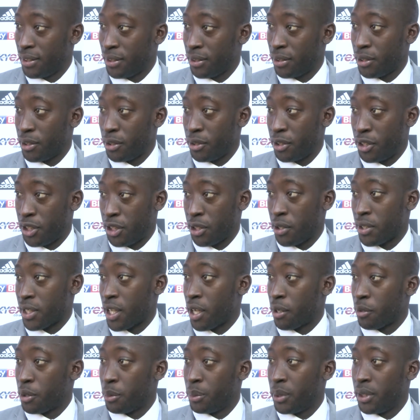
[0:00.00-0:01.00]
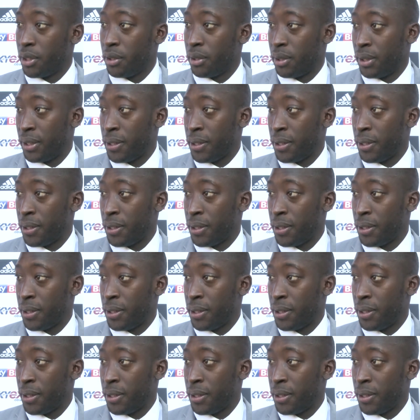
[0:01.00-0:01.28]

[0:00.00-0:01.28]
So it just shows how good we're doing.